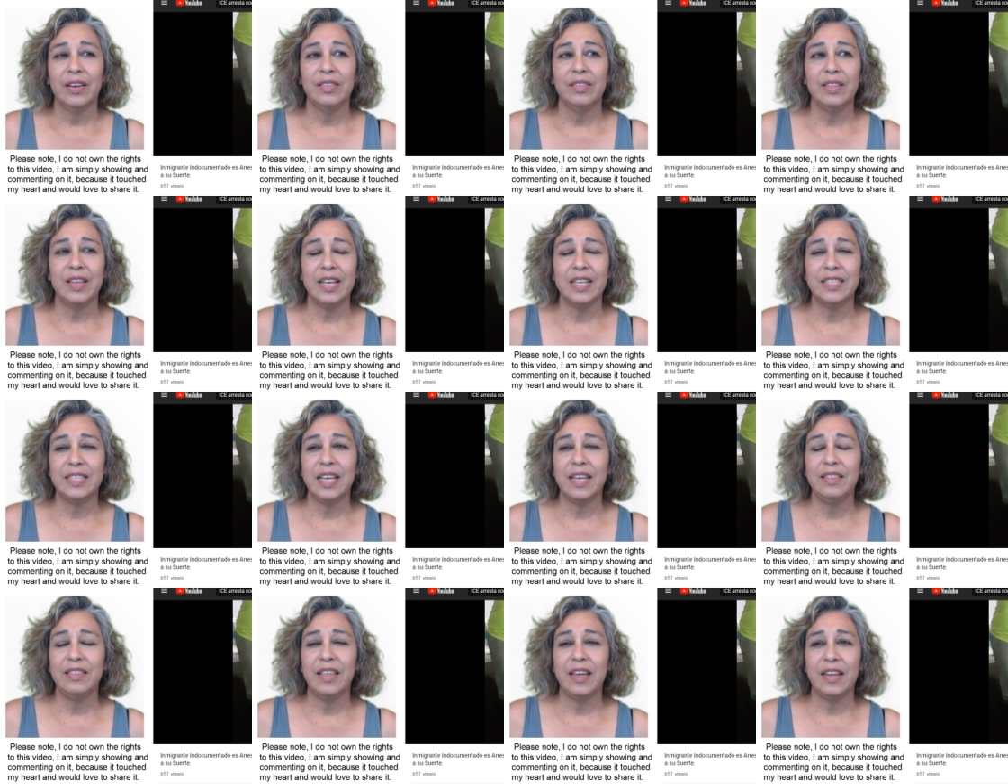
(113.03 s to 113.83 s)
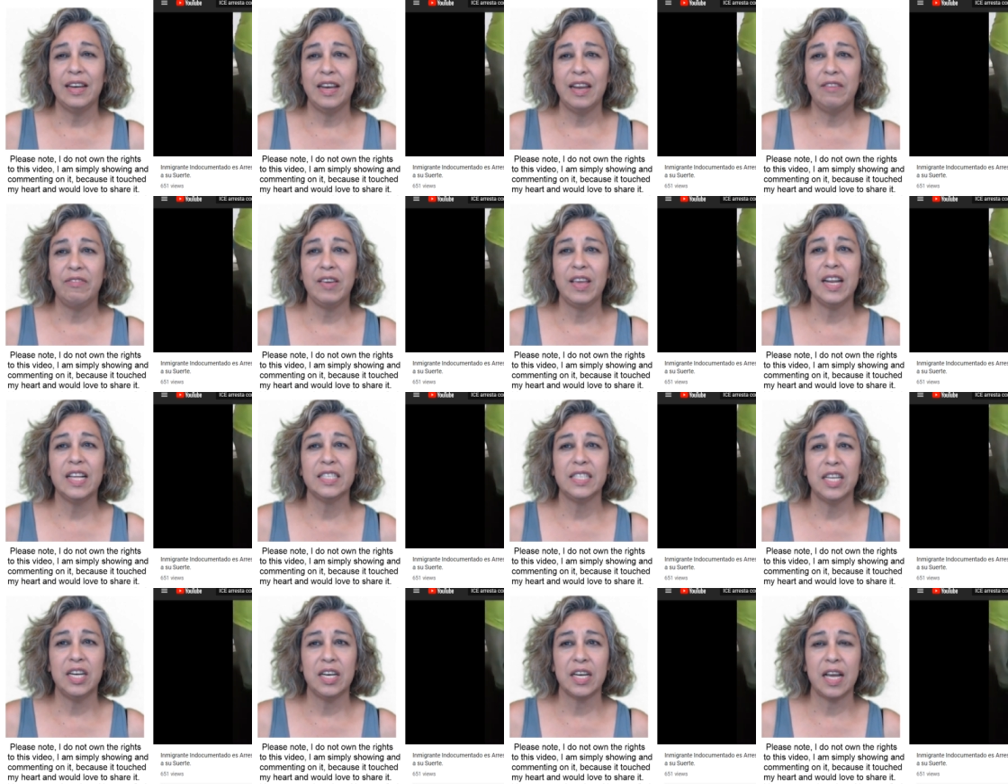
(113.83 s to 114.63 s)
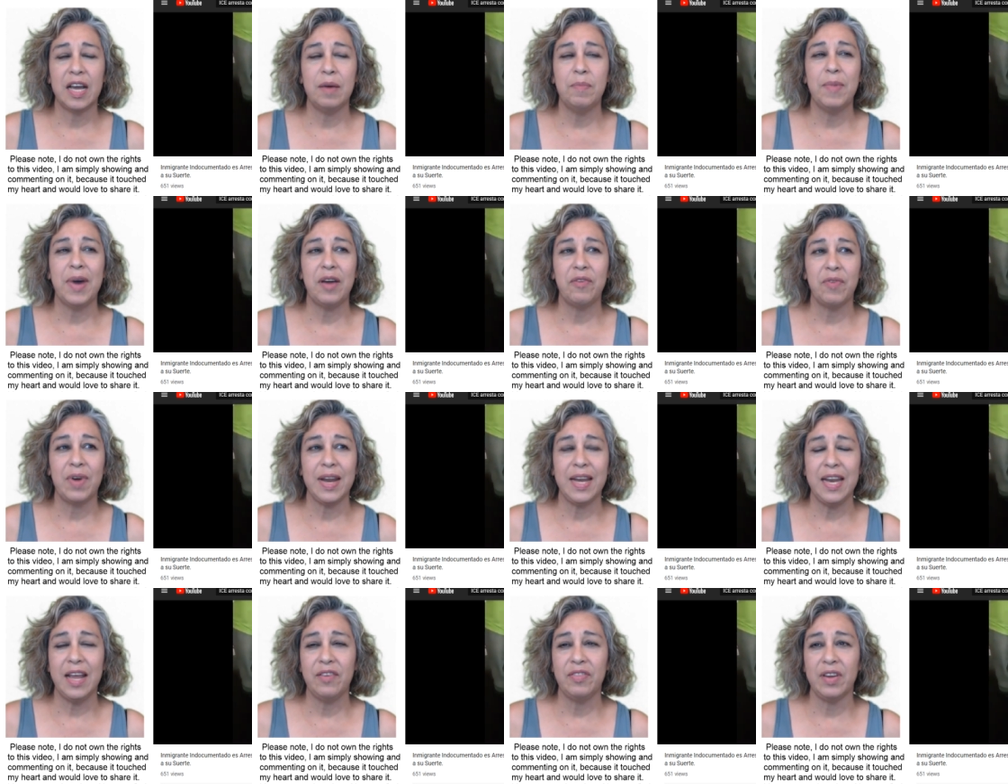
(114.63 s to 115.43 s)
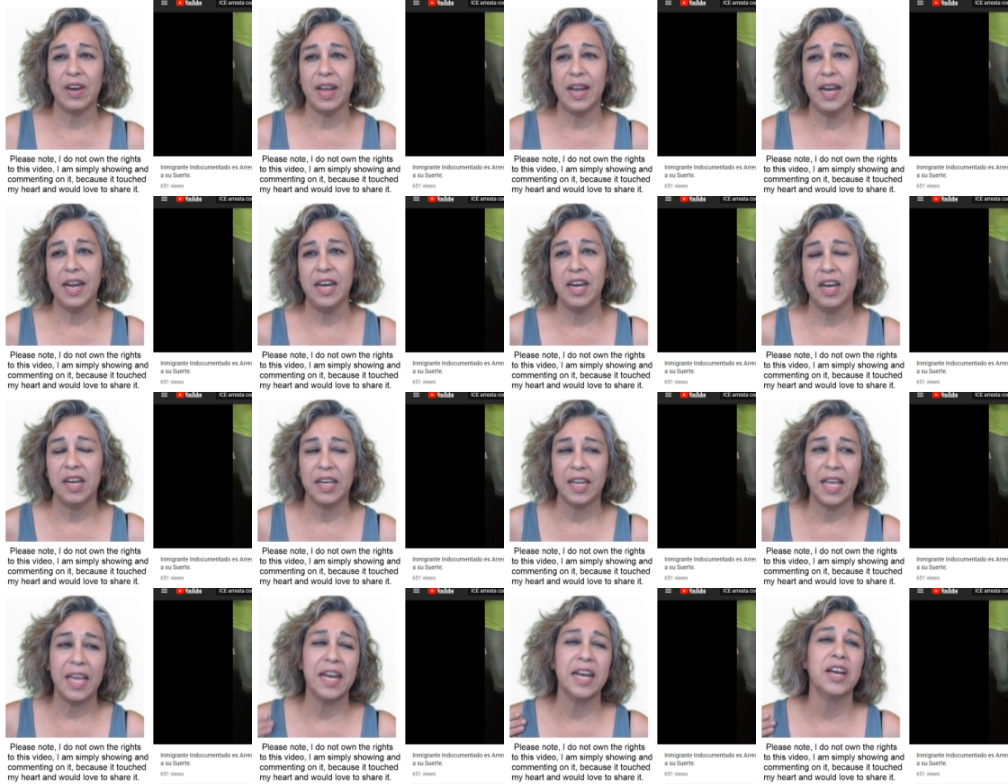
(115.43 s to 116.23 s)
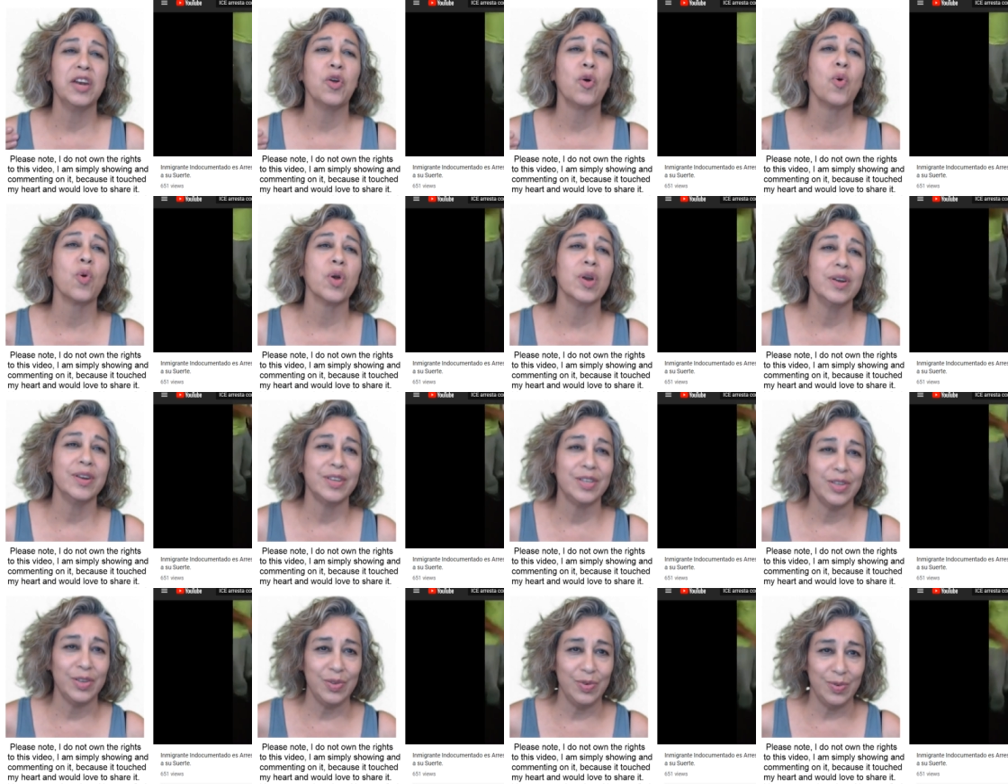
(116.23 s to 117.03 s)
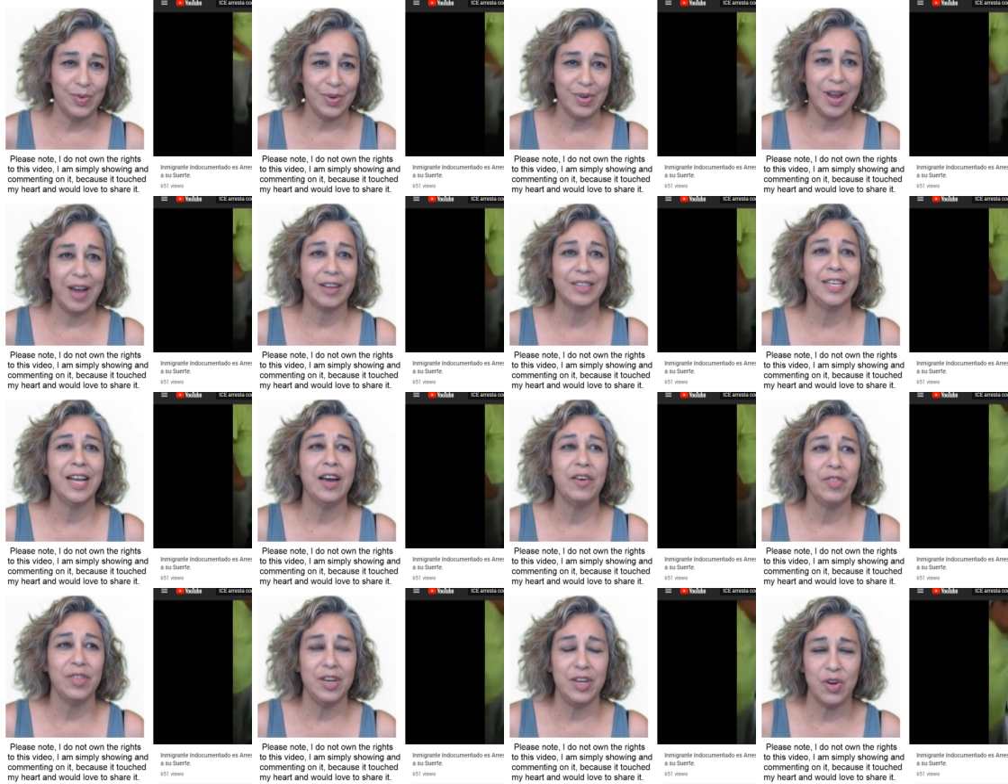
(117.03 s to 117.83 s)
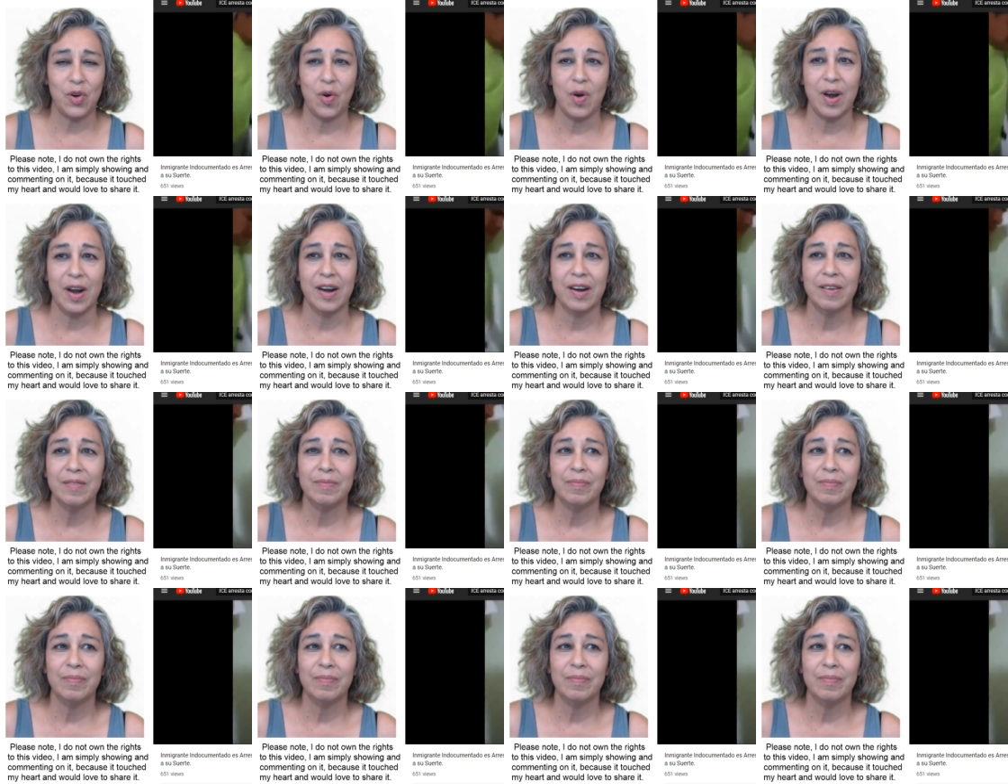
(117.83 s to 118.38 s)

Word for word: they said that if he doesn't come out right now, they're going to get an order to knock down the door.